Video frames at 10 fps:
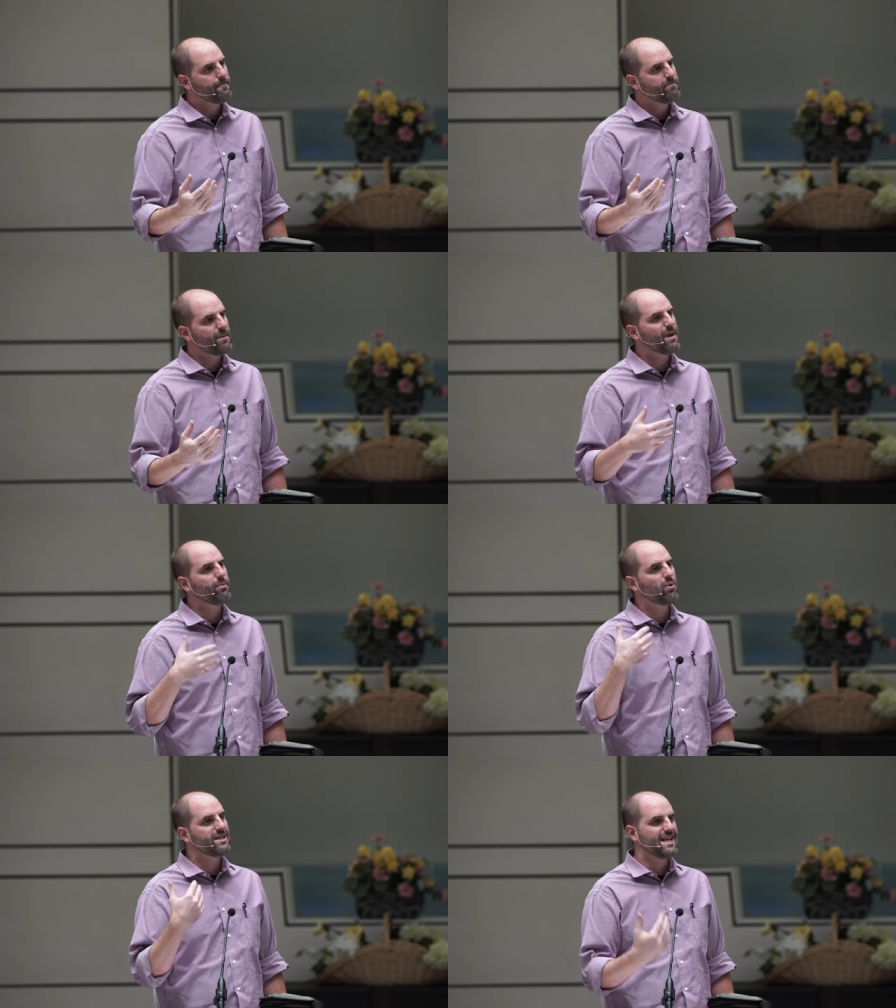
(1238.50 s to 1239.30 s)
that people
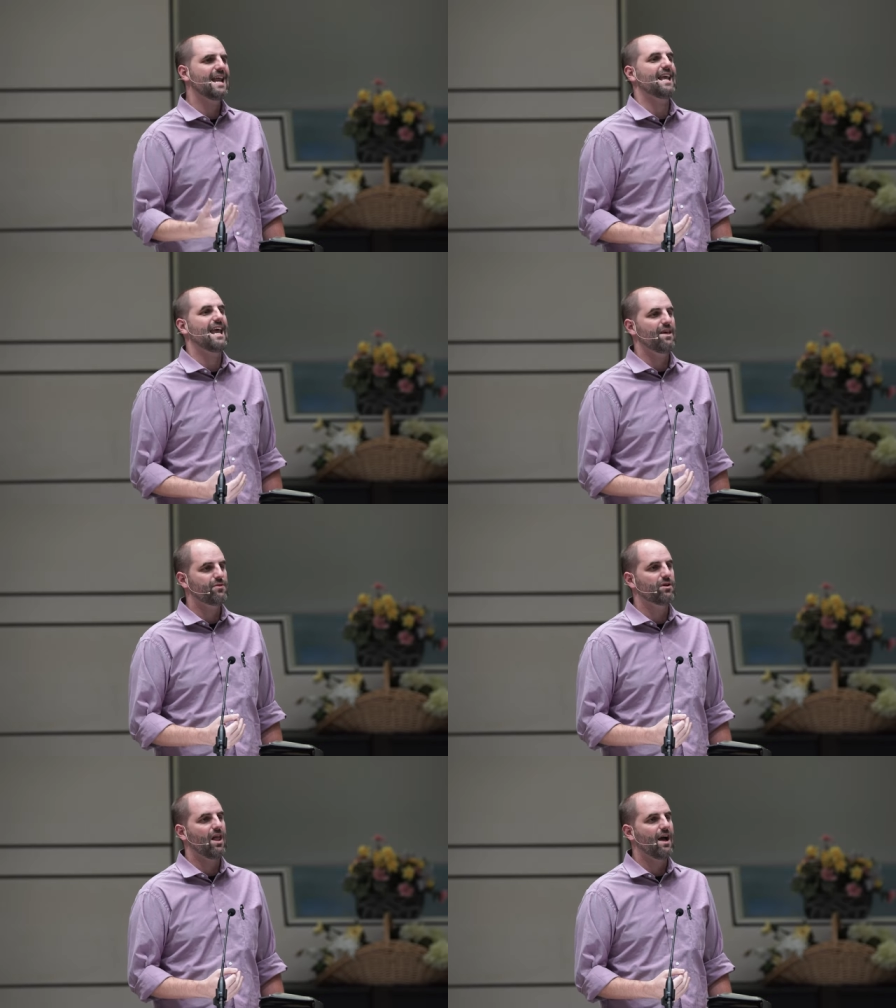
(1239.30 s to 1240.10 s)
would dedicate
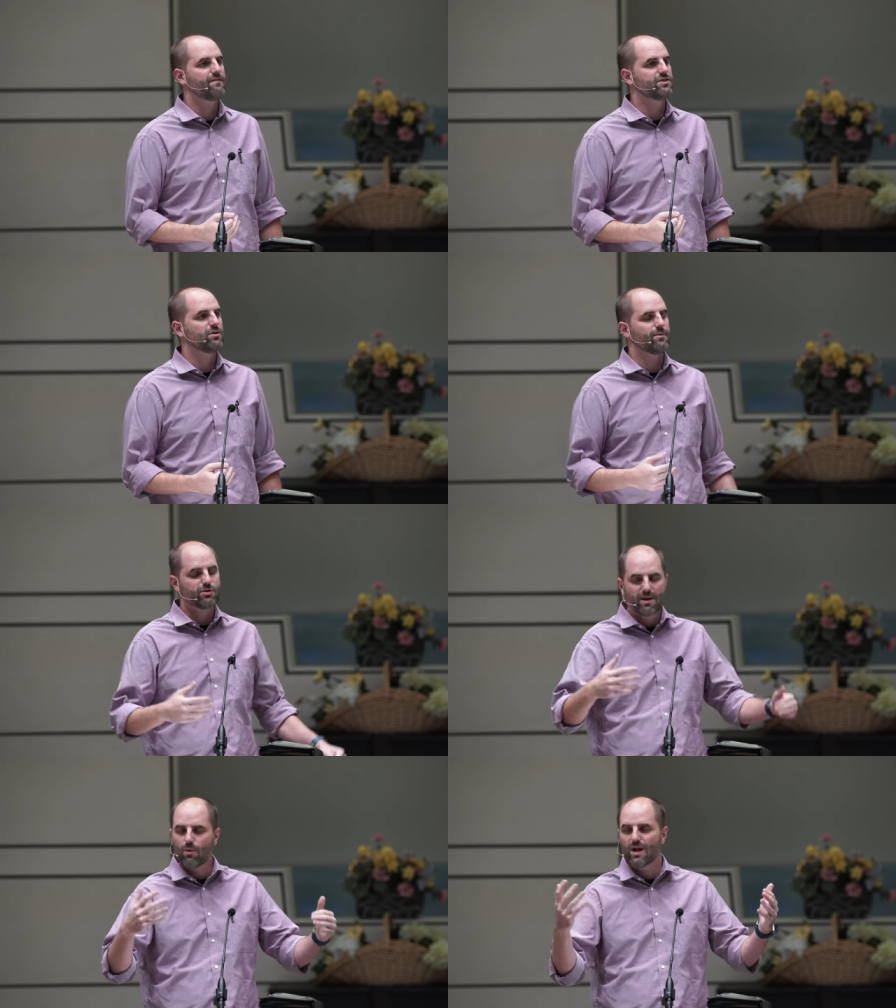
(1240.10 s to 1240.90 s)
their lives to him? There's
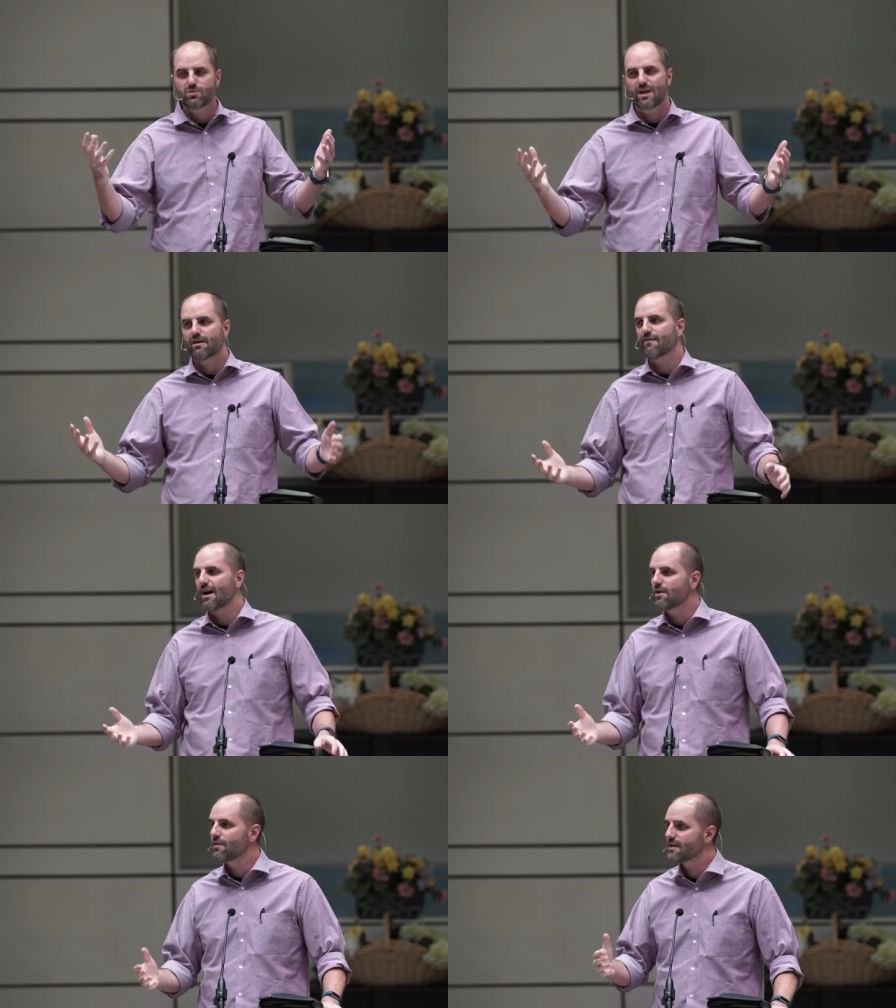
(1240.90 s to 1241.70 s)
many ways we could
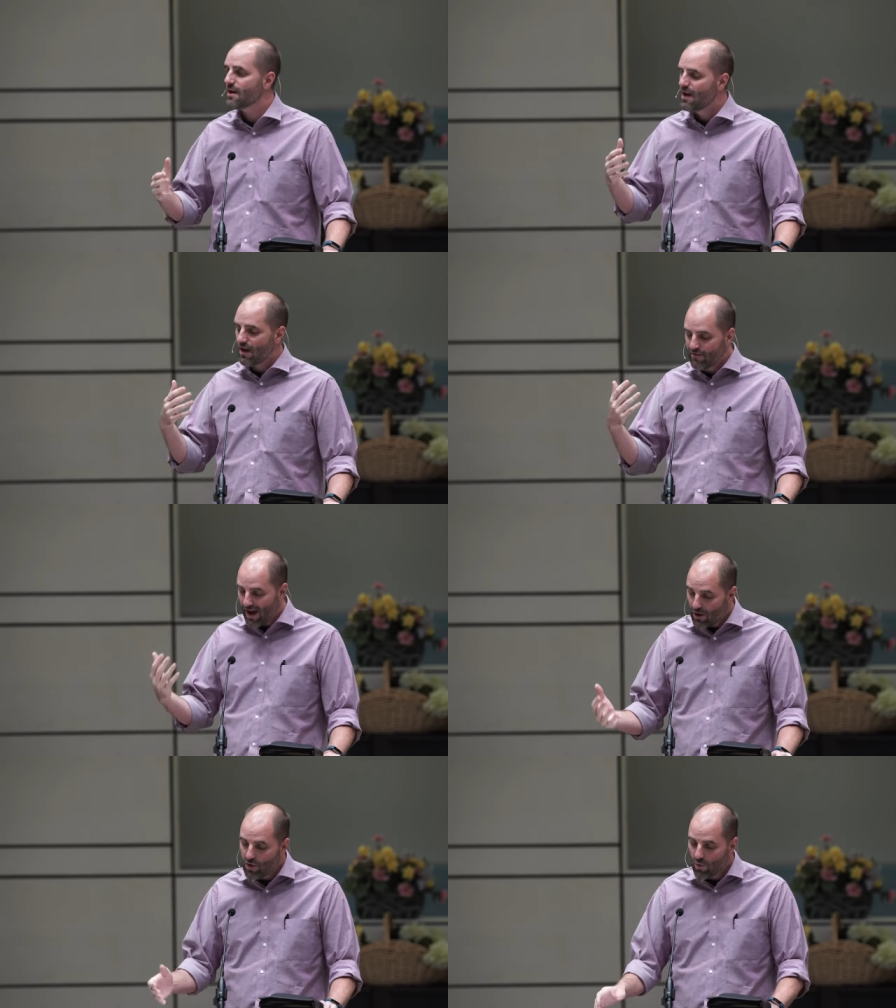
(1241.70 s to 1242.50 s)
evaluate the,
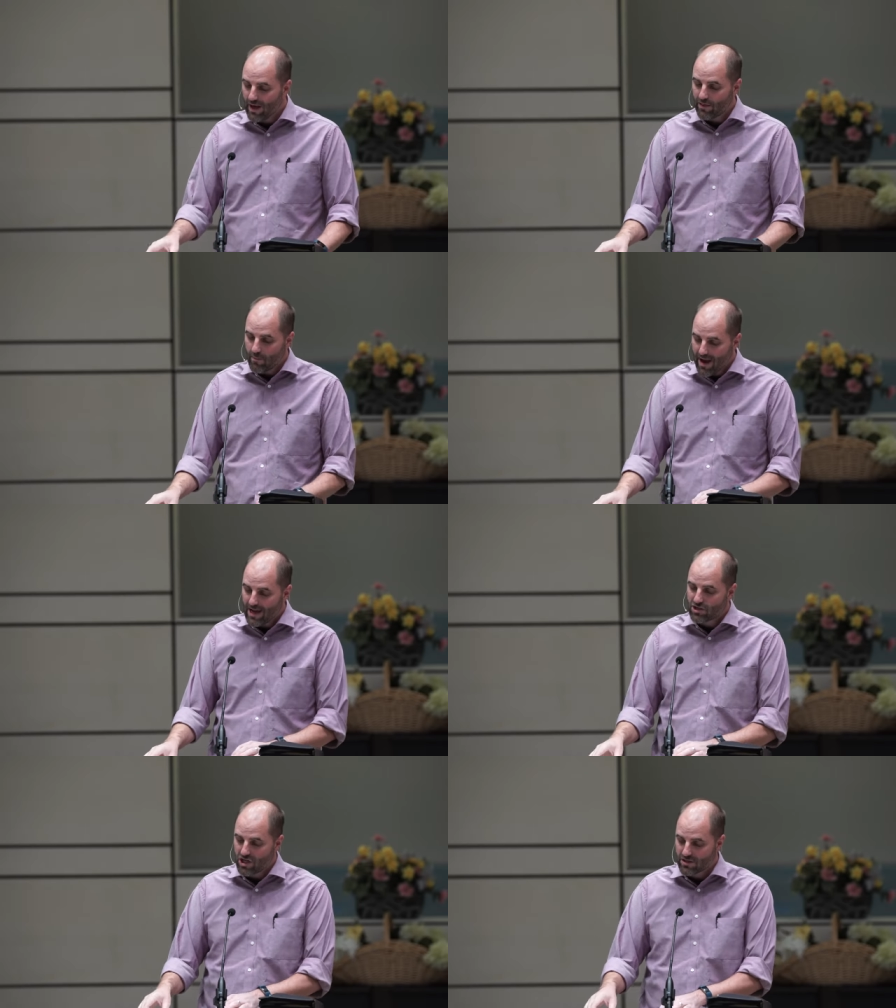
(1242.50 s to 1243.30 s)
evaluate the
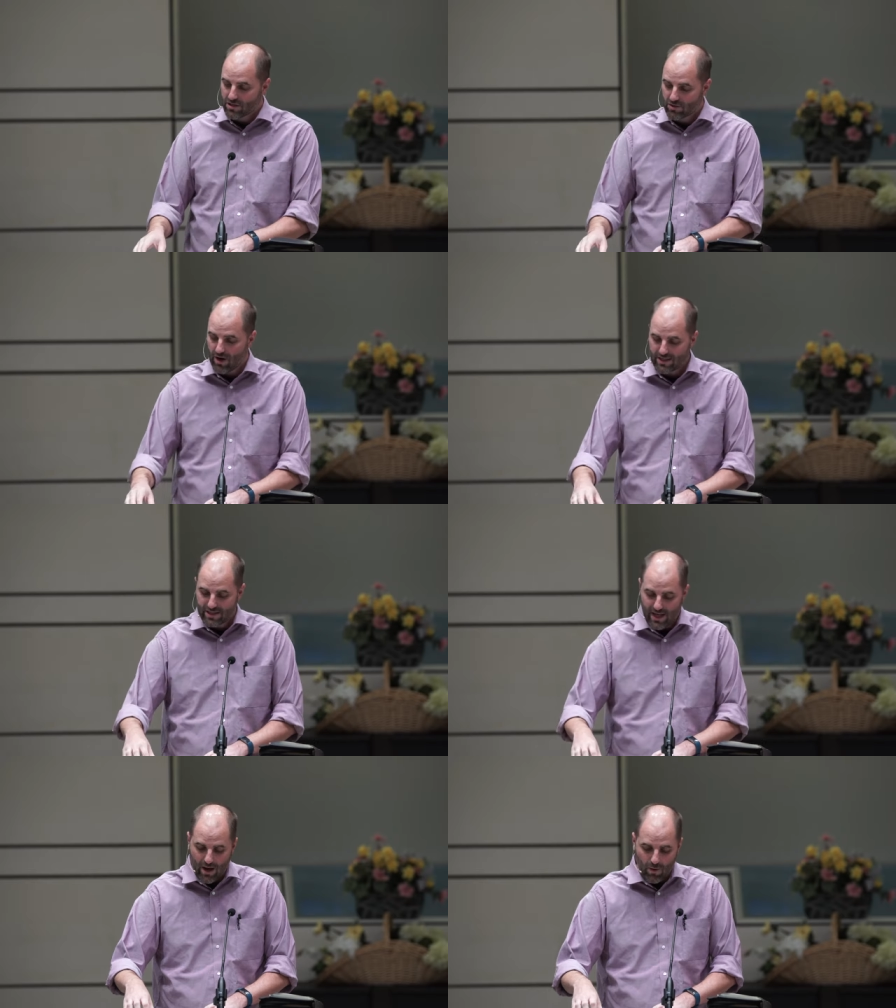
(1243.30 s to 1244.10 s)
man, Jesus Christ.
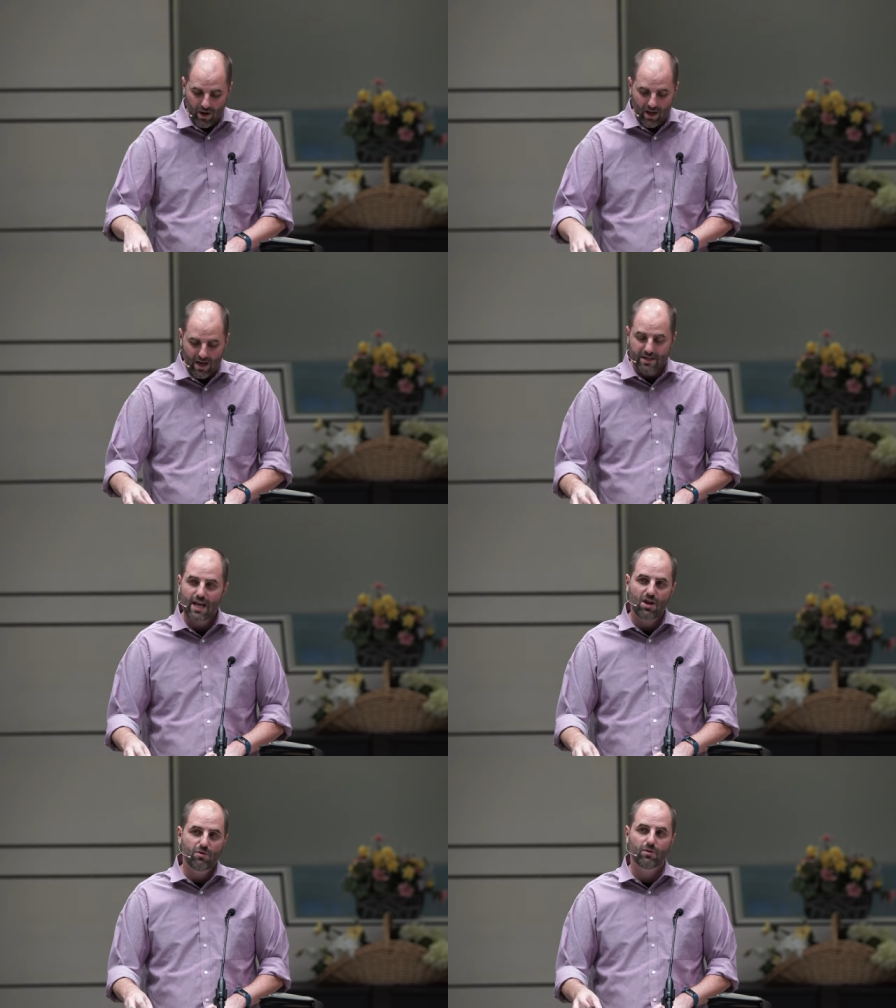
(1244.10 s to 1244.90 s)
Today, I want to
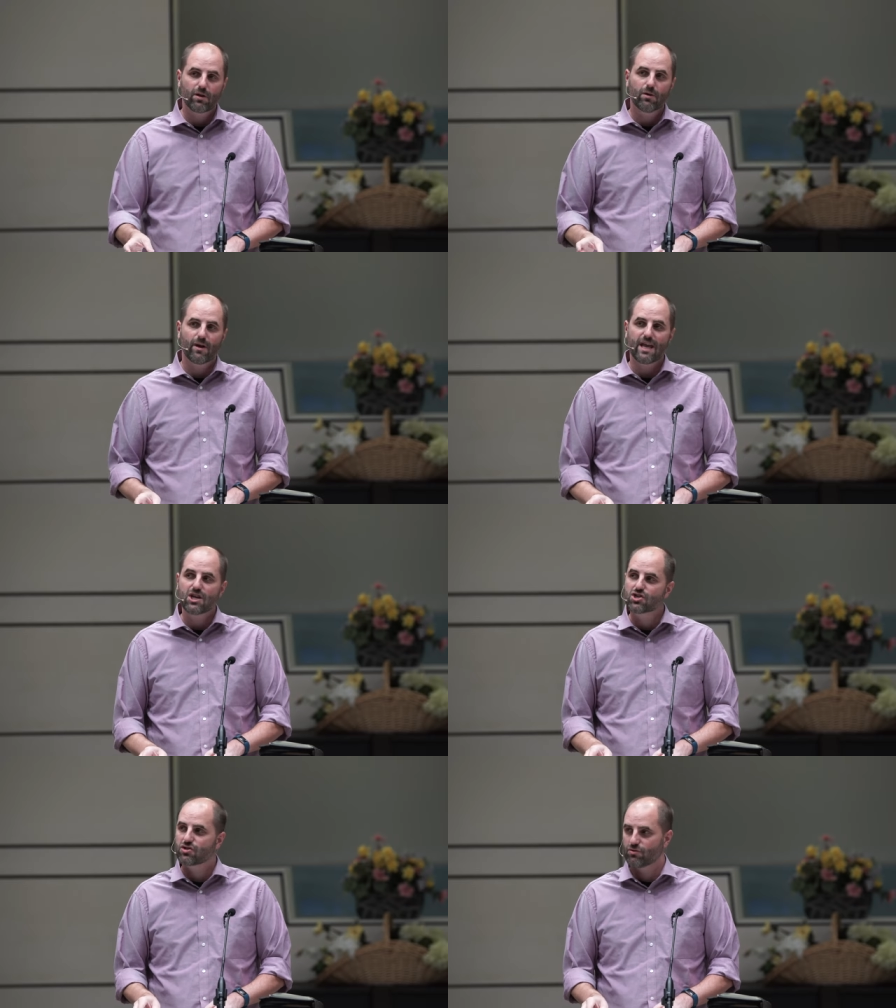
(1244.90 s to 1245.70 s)
take you through a little
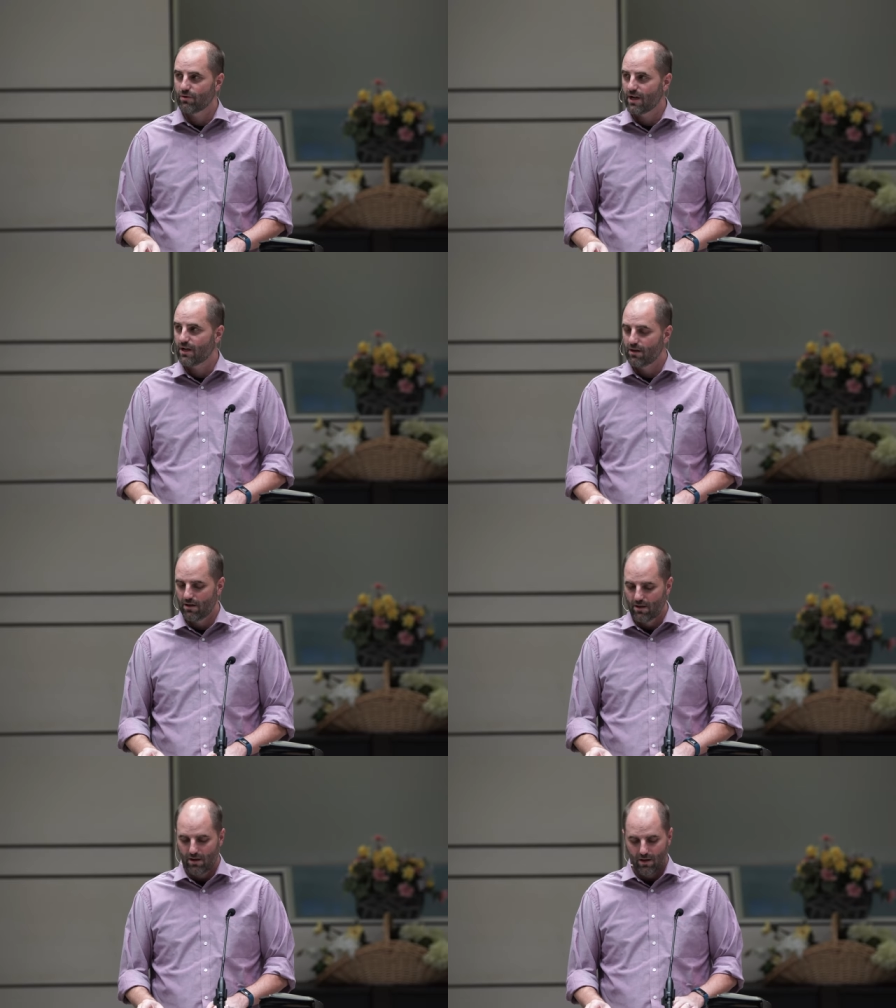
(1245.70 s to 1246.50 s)
history.
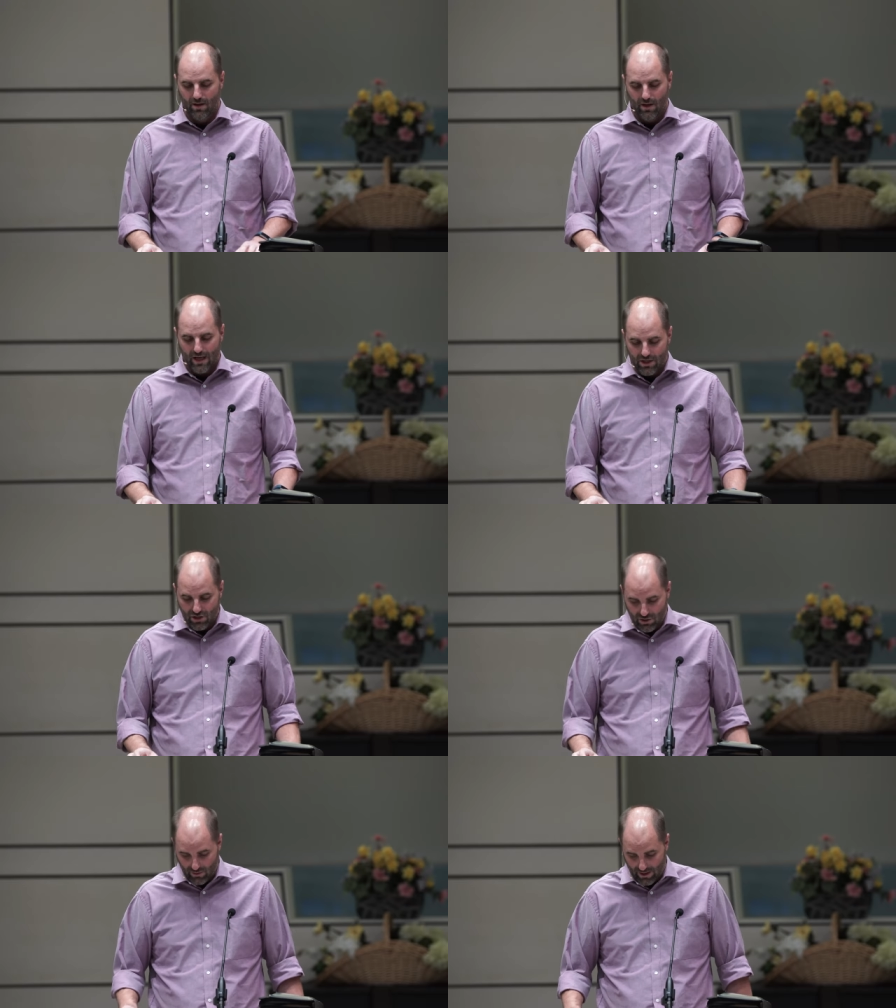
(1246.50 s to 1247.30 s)

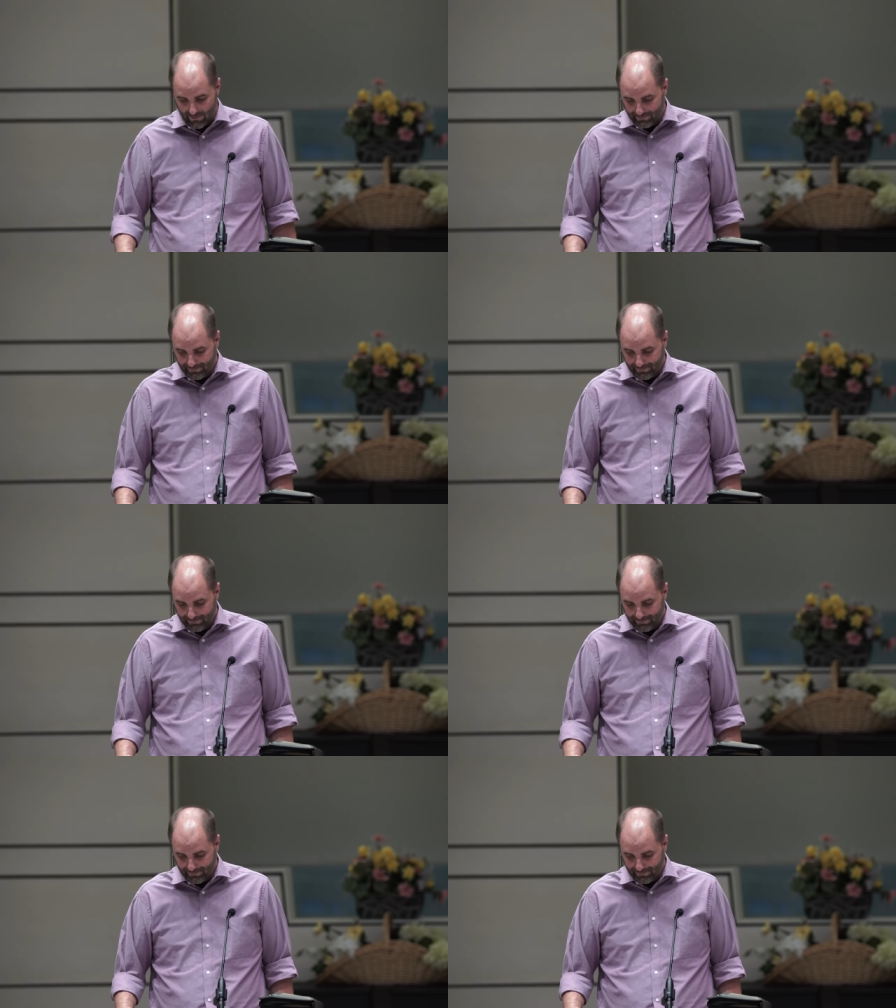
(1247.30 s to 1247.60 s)
History.